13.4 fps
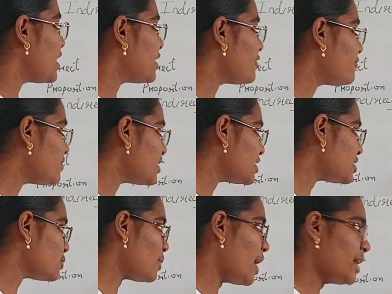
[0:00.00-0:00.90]
If
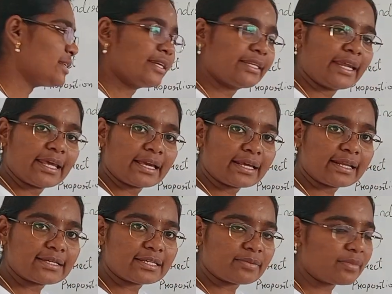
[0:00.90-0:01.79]
this quantity
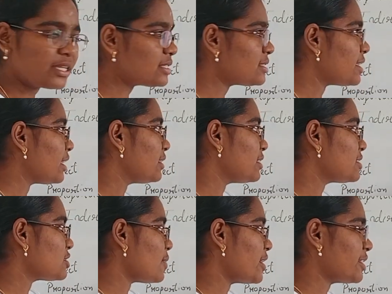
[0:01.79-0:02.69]
increasing means then
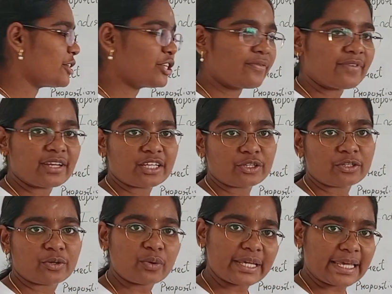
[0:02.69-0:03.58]
this quantity will
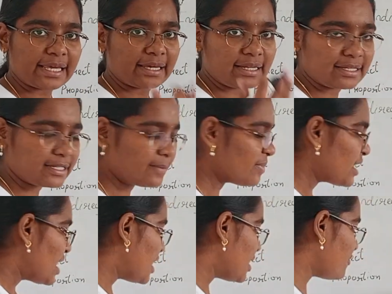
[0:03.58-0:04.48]
too increase.
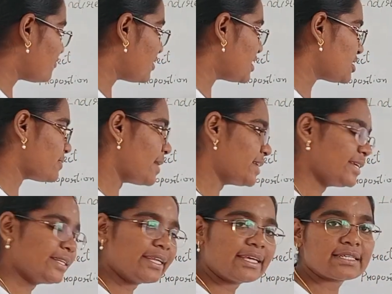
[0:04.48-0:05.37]
If this
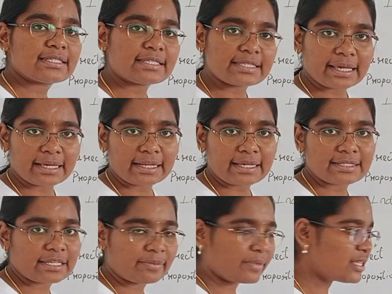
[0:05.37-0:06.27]
quantity is
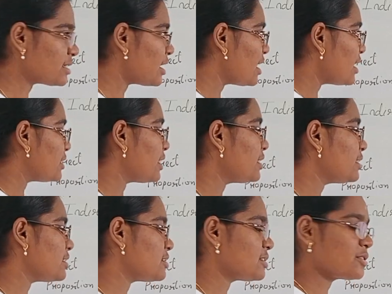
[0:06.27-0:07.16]
decreasing means
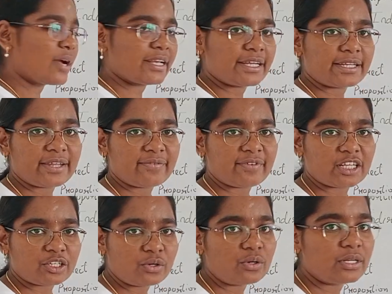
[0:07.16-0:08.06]
then this quantity
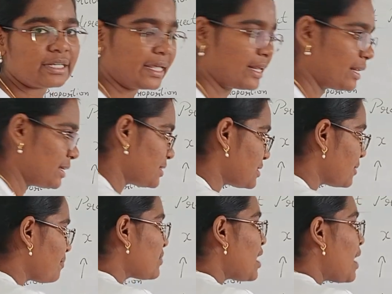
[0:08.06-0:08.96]
will too decrease.